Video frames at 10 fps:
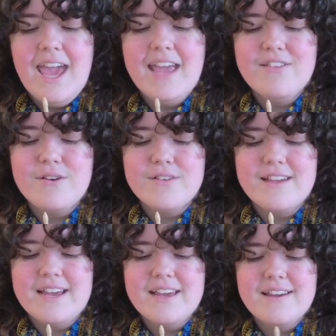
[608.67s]
and so I was
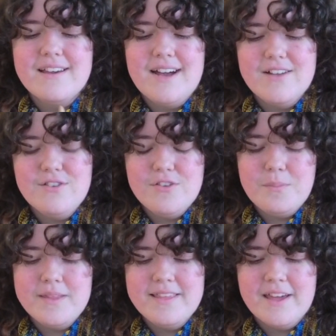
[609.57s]
like, I'll just
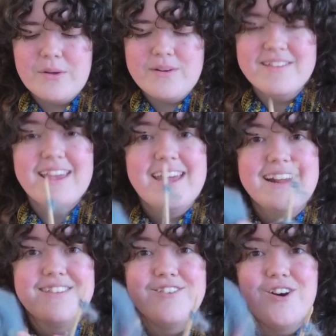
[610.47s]
spin the other ones. And
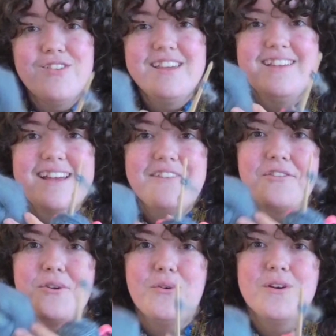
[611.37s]
I saw these out
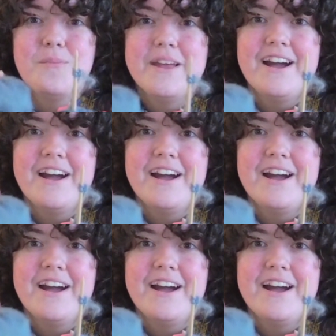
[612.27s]
of the corner of my